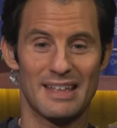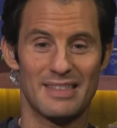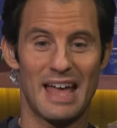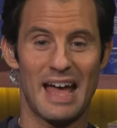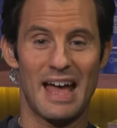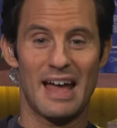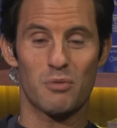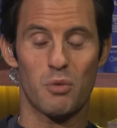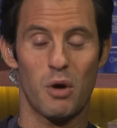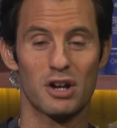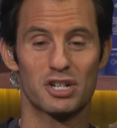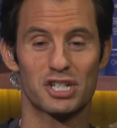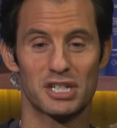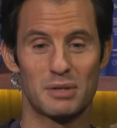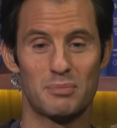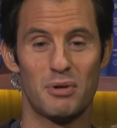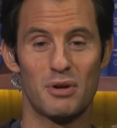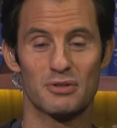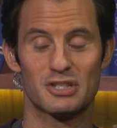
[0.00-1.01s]
in that
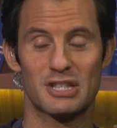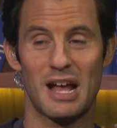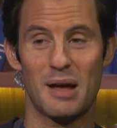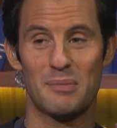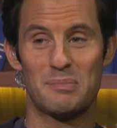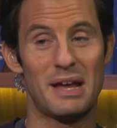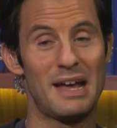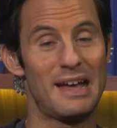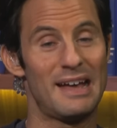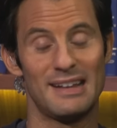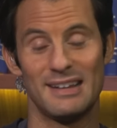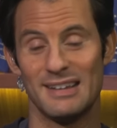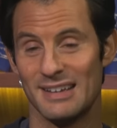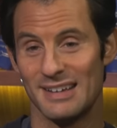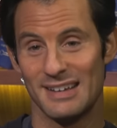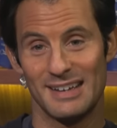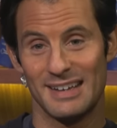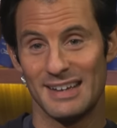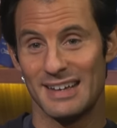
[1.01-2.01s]
Washington Post op-ed.
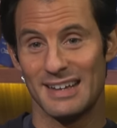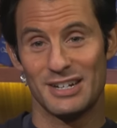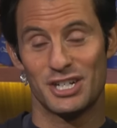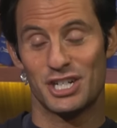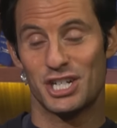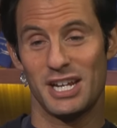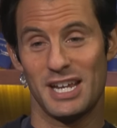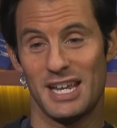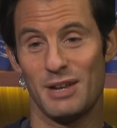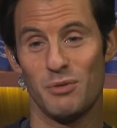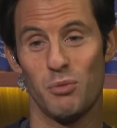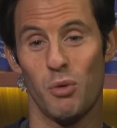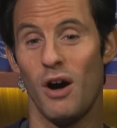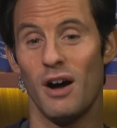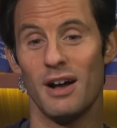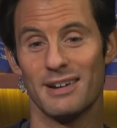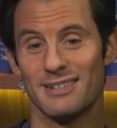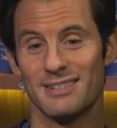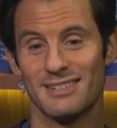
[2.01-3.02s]
She, he
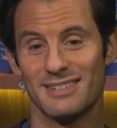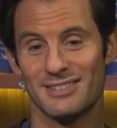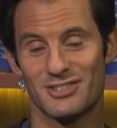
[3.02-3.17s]
won,